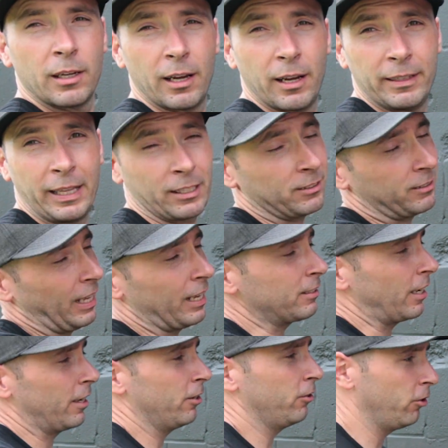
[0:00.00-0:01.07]
And that's
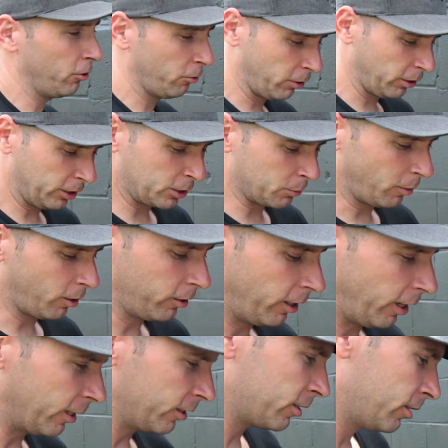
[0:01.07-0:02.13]
how you do your really small
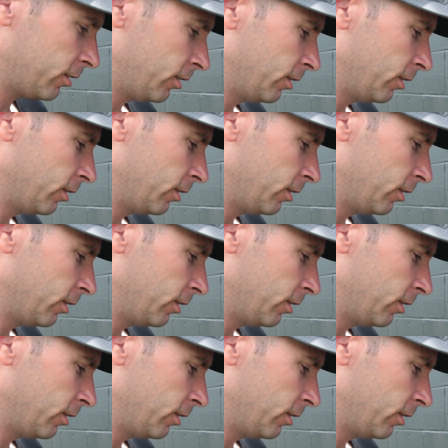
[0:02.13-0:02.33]
dots.